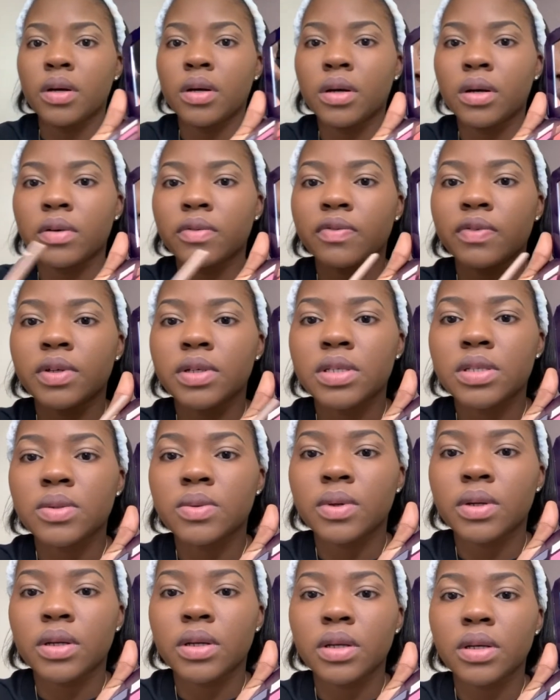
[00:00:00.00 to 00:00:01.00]
of this
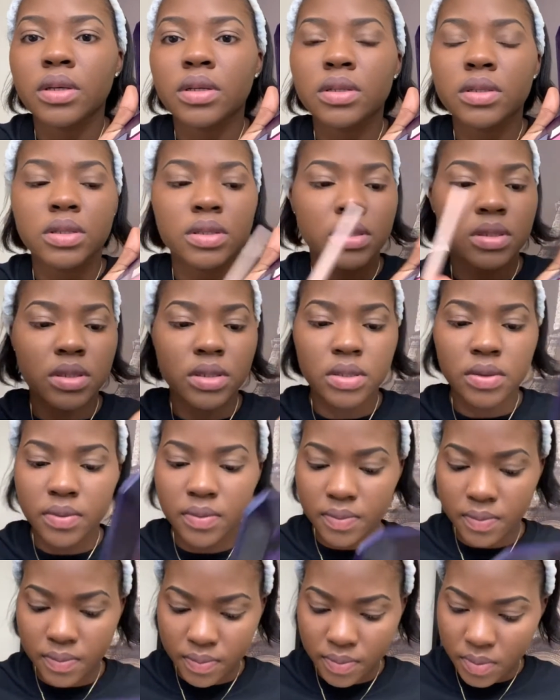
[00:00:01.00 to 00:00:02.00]
one next.
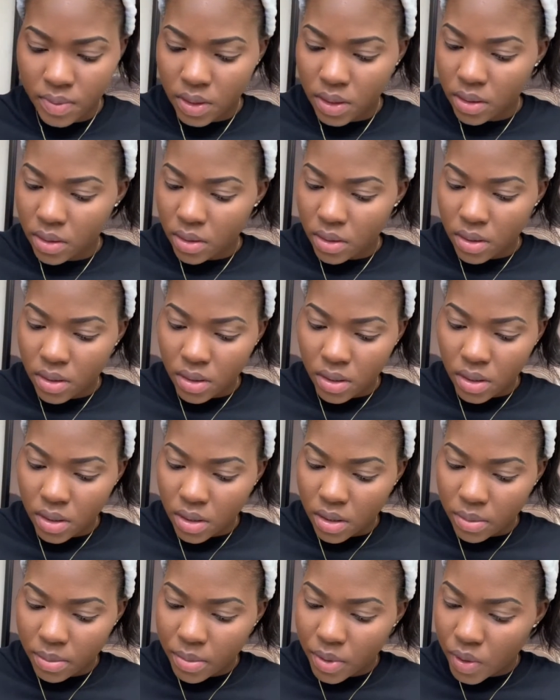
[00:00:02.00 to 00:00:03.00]
Look
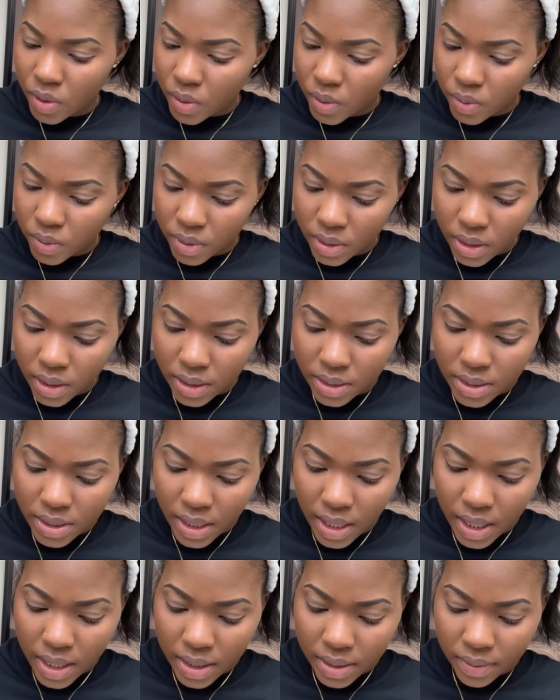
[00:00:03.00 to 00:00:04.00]
a brown, look a
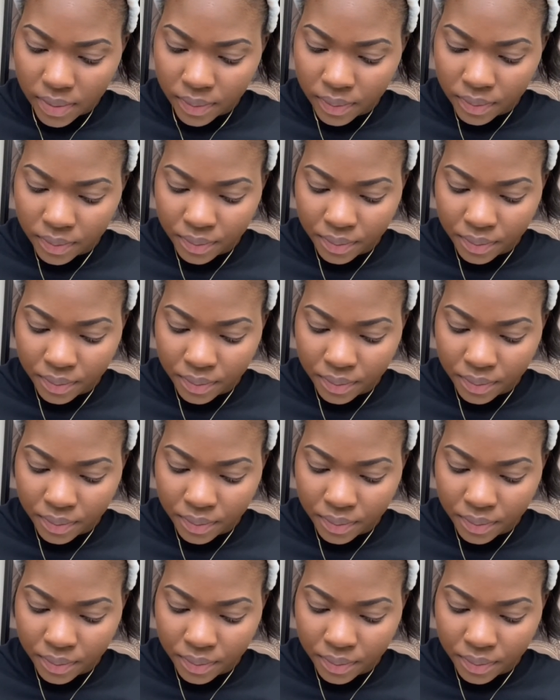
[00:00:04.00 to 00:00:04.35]
tan.